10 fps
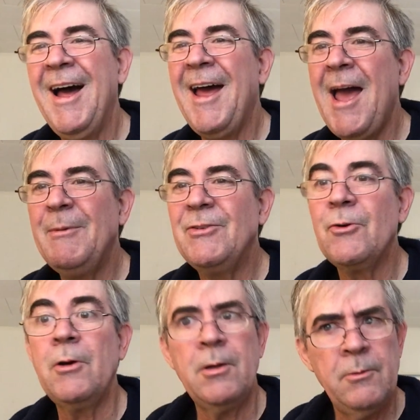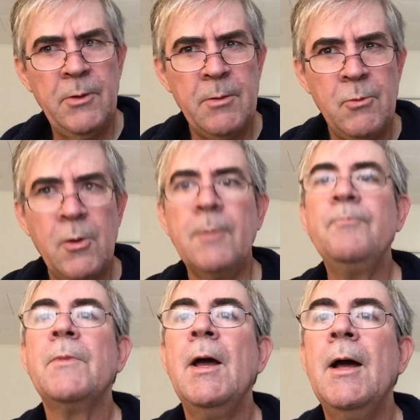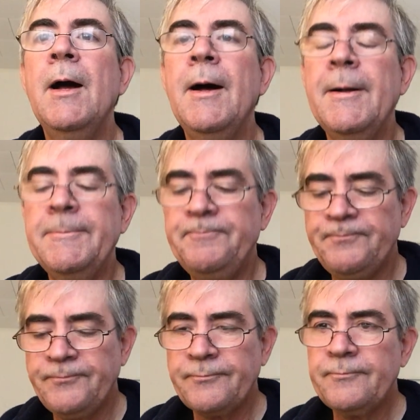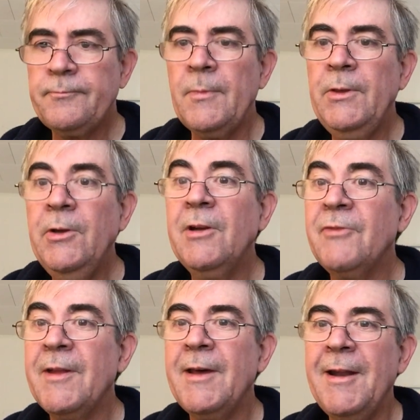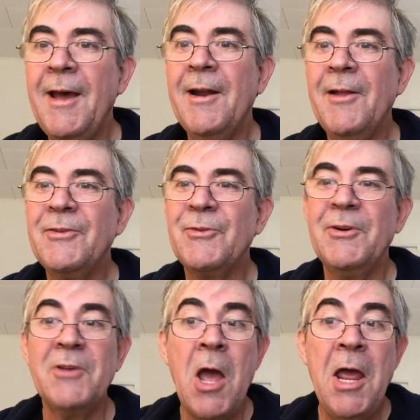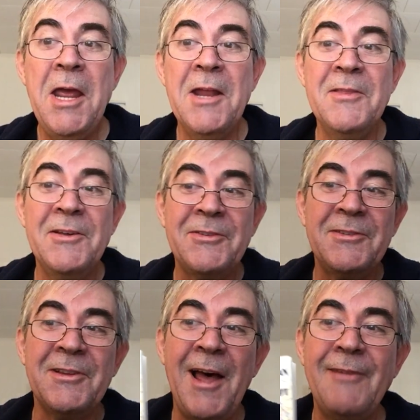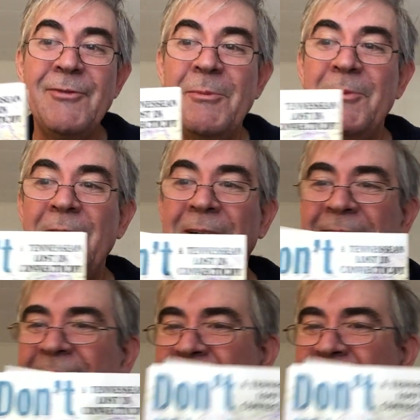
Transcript: A happy story with a moral. Um, you can find that and other stories in this delightful book.